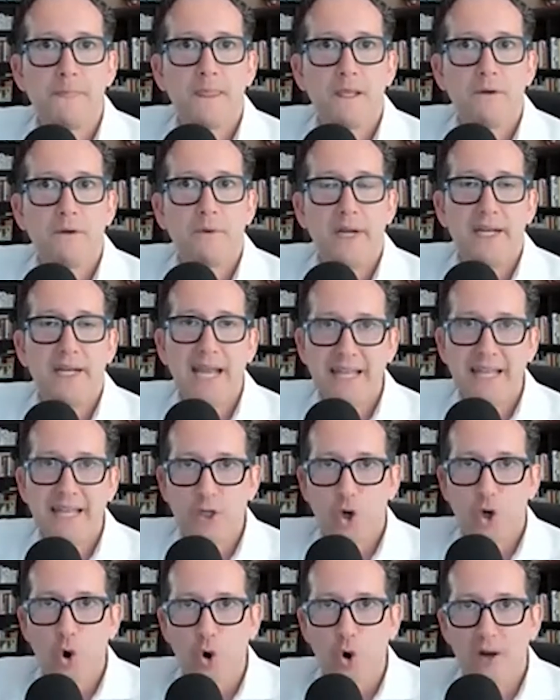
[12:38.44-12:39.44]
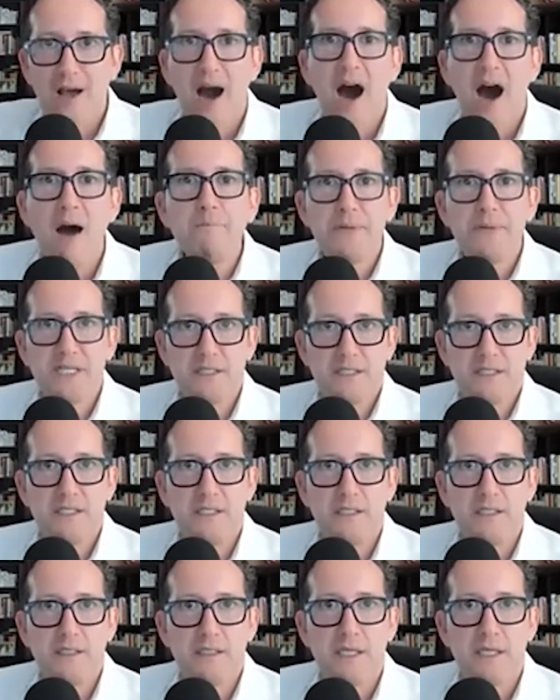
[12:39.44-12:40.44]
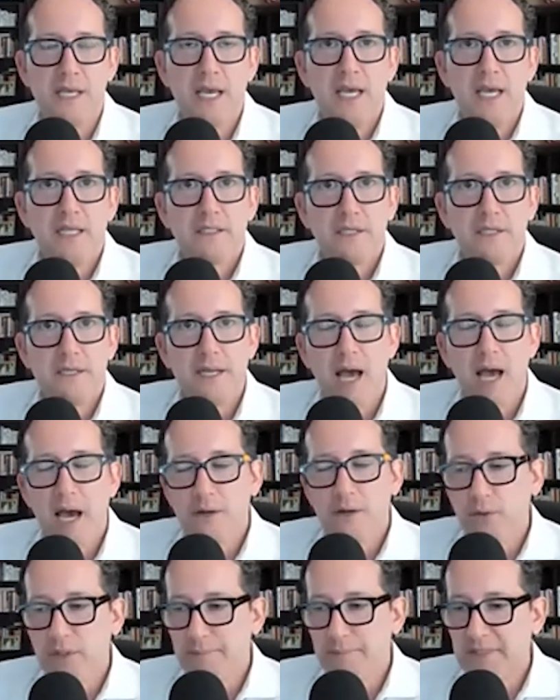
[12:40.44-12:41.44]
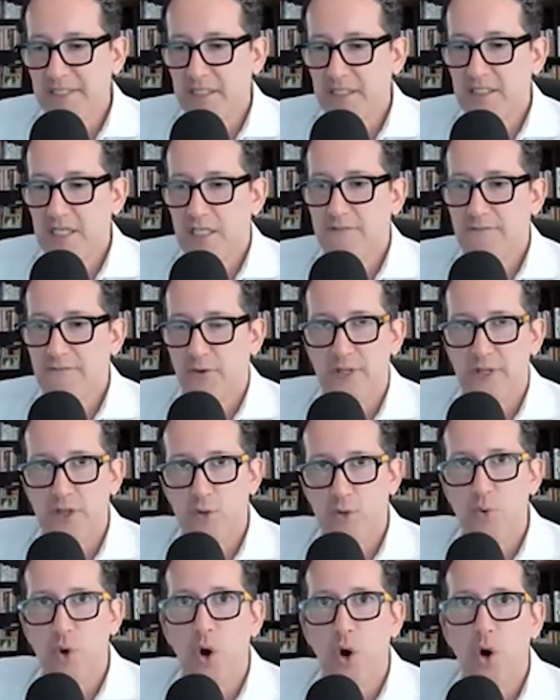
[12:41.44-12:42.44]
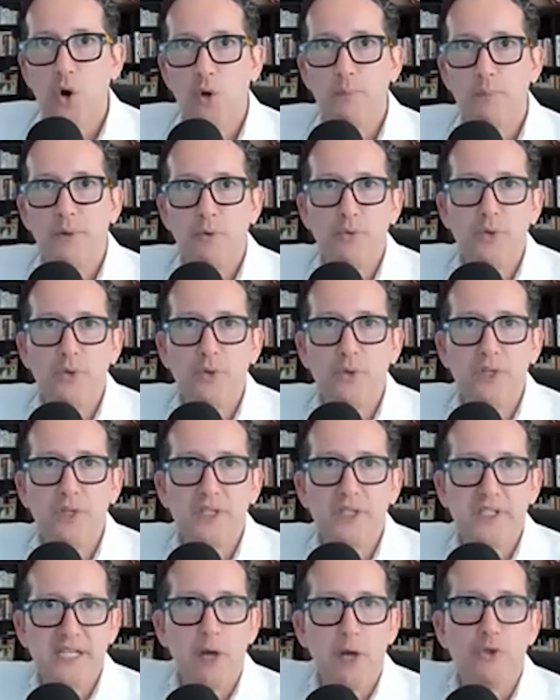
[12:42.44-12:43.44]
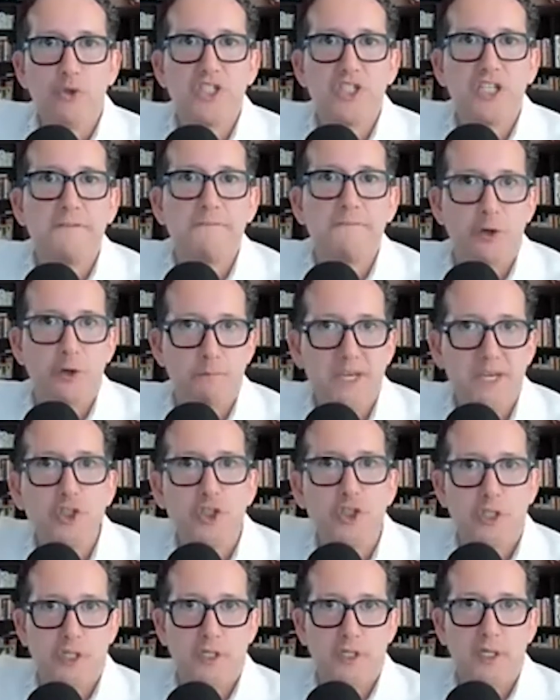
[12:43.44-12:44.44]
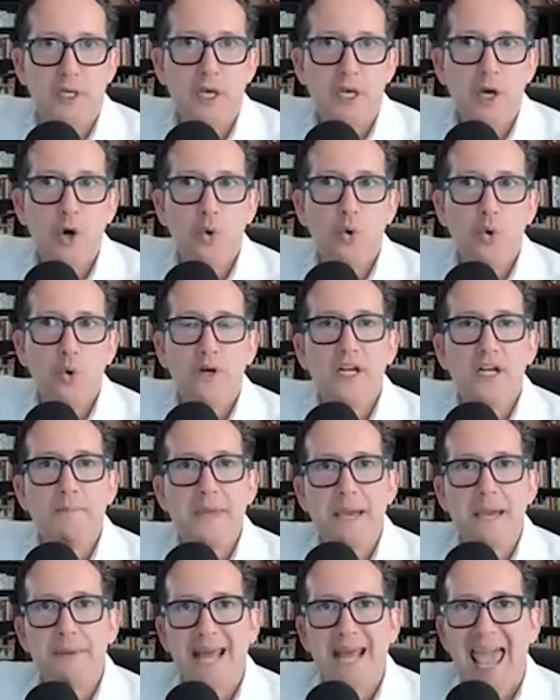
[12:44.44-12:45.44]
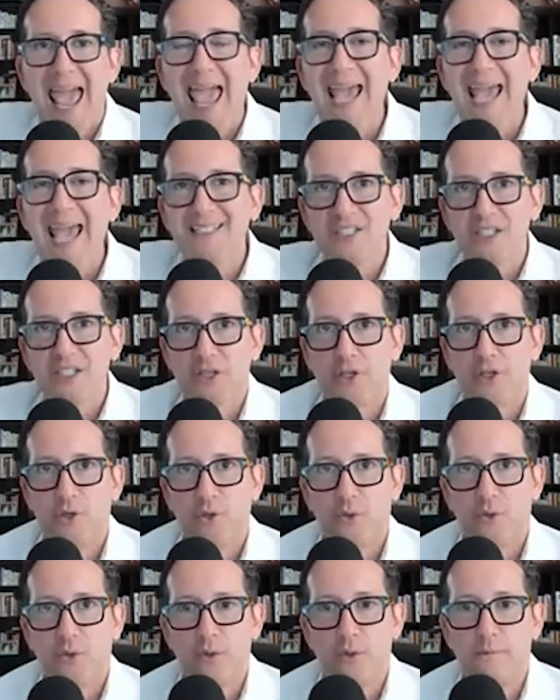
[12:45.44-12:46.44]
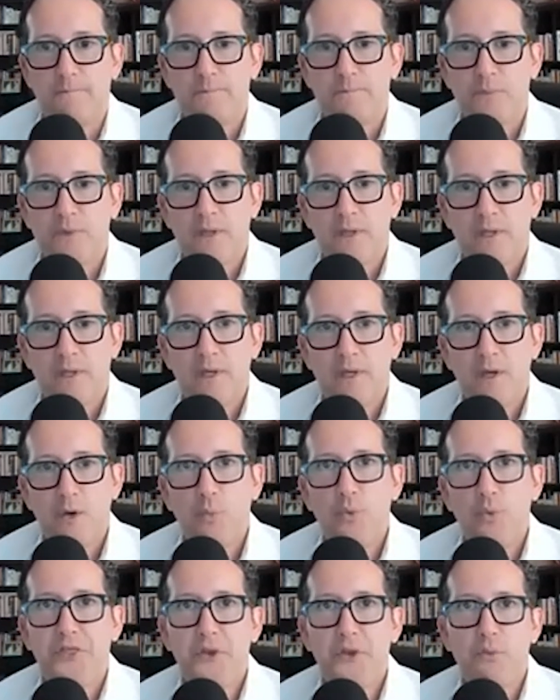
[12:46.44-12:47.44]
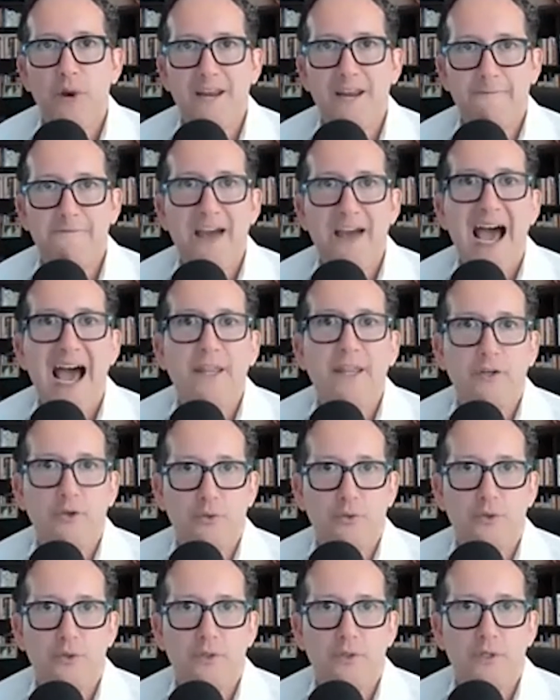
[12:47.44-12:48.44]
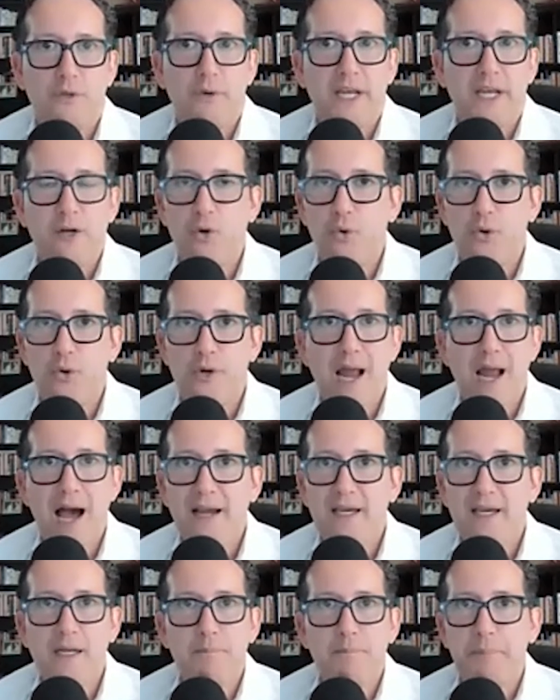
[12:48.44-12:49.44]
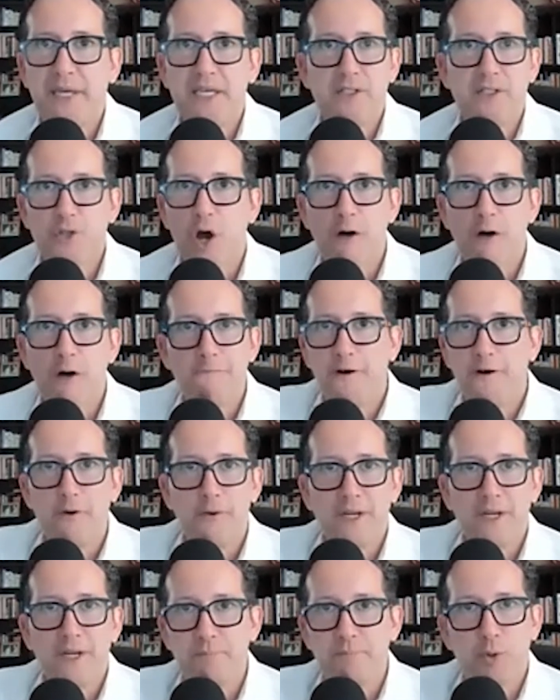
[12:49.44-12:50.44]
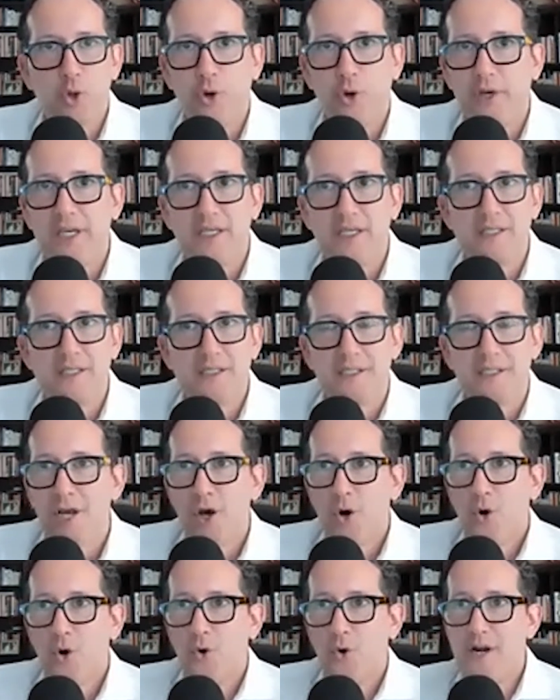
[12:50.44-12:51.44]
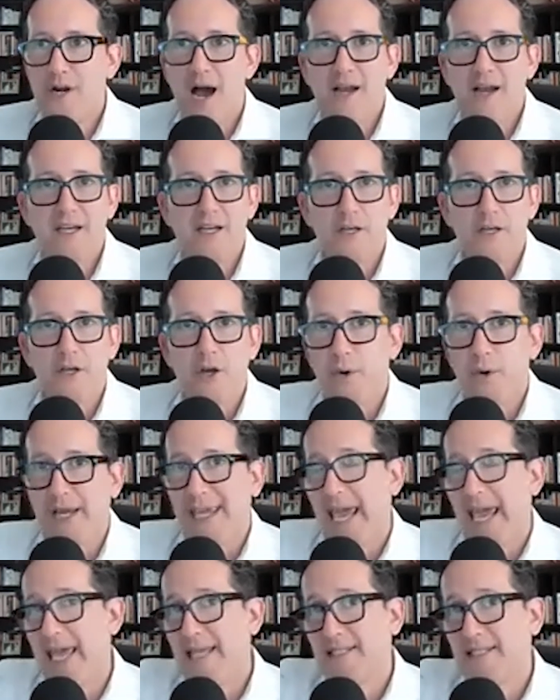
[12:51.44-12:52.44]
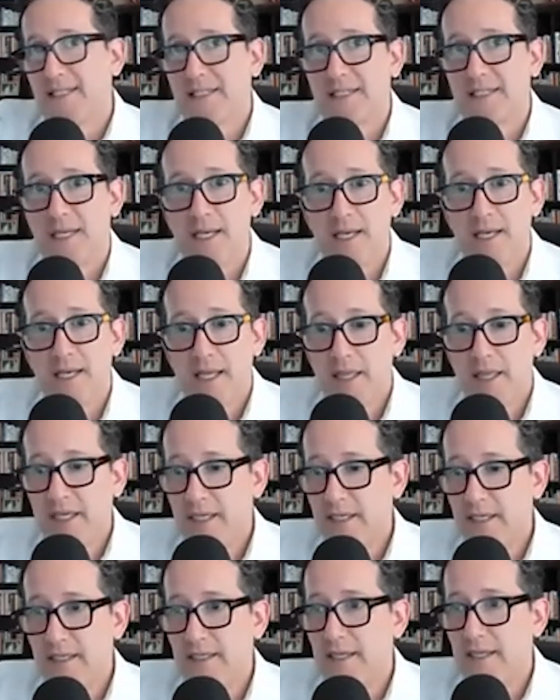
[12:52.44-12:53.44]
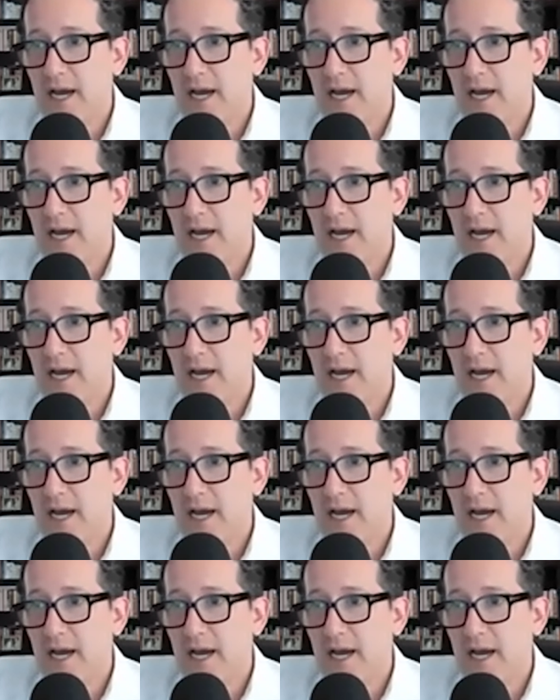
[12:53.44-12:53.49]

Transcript: right? And the core competencies to not only be successful in the role, but really to help you achieve your mission, who are going to be able to execute with the right values, right? Who are not going to piss off other employees, who are not going to go against the